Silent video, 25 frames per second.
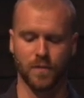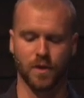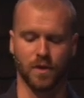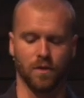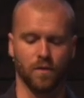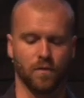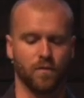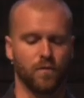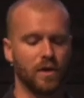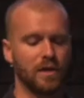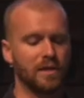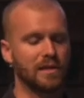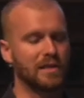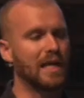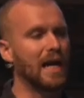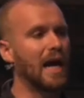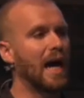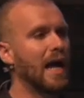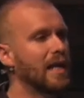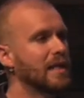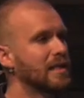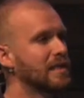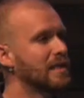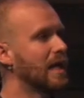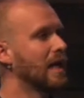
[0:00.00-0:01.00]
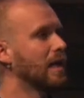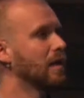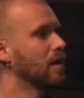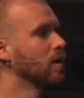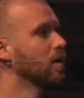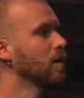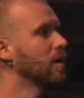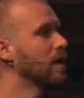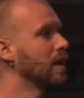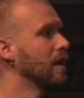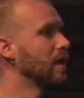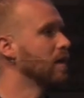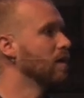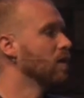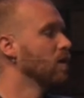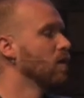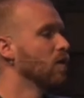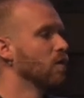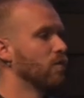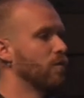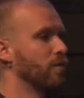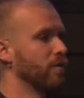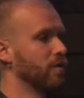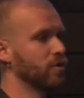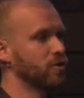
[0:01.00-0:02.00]
Friends, God is not looking
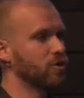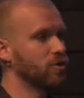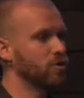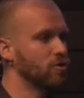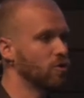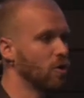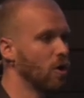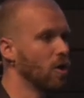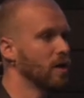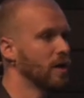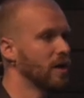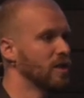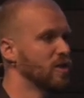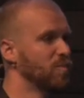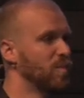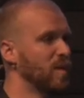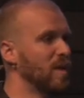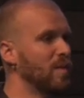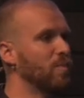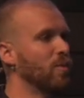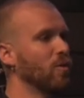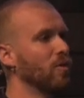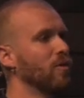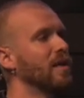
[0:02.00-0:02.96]
for the strongest people.